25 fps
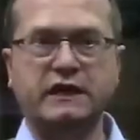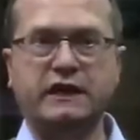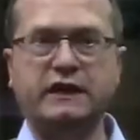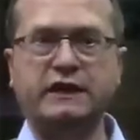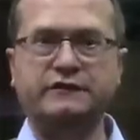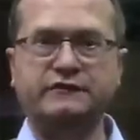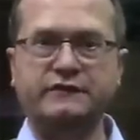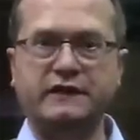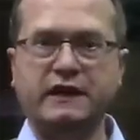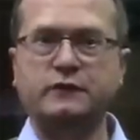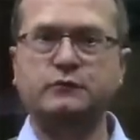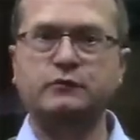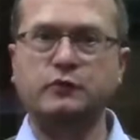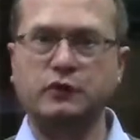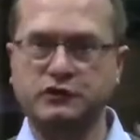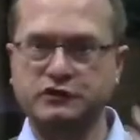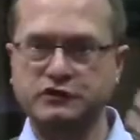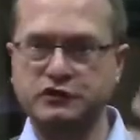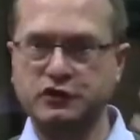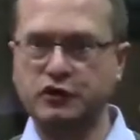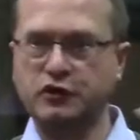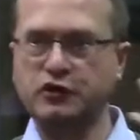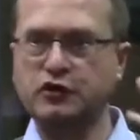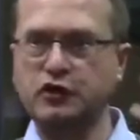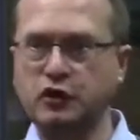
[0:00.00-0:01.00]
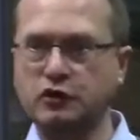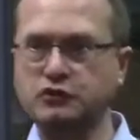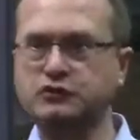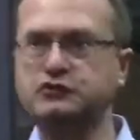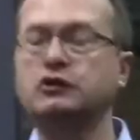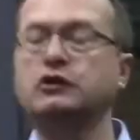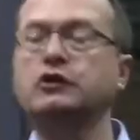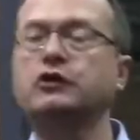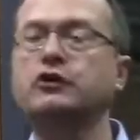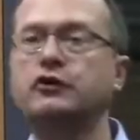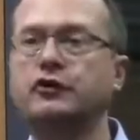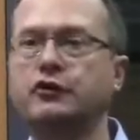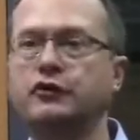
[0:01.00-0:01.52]
And that was her goal to
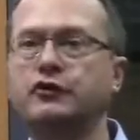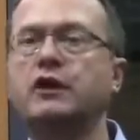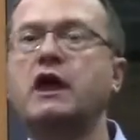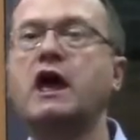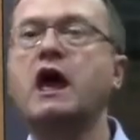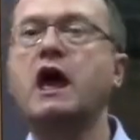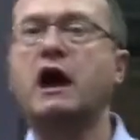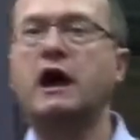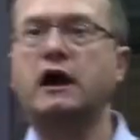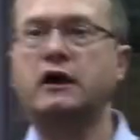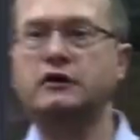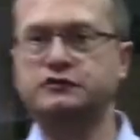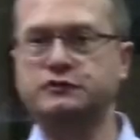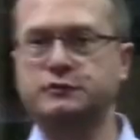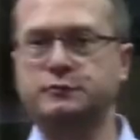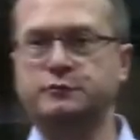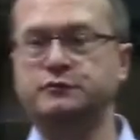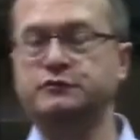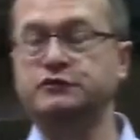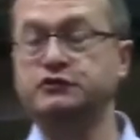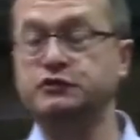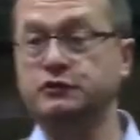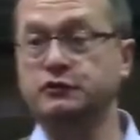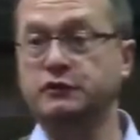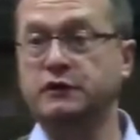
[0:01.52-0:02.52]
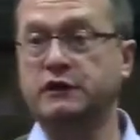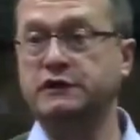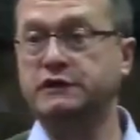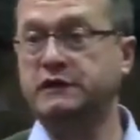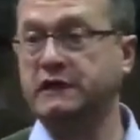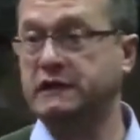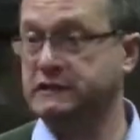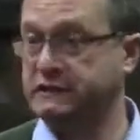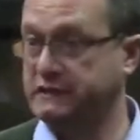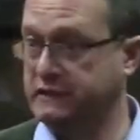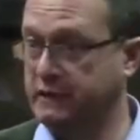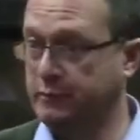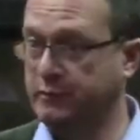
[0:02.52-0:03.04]
learn on how to do an
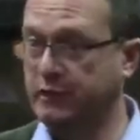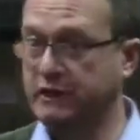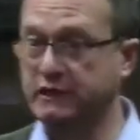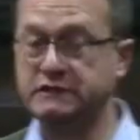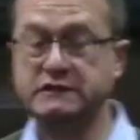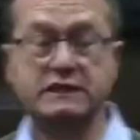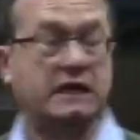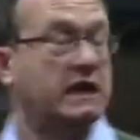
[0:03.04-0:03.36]
exhibit.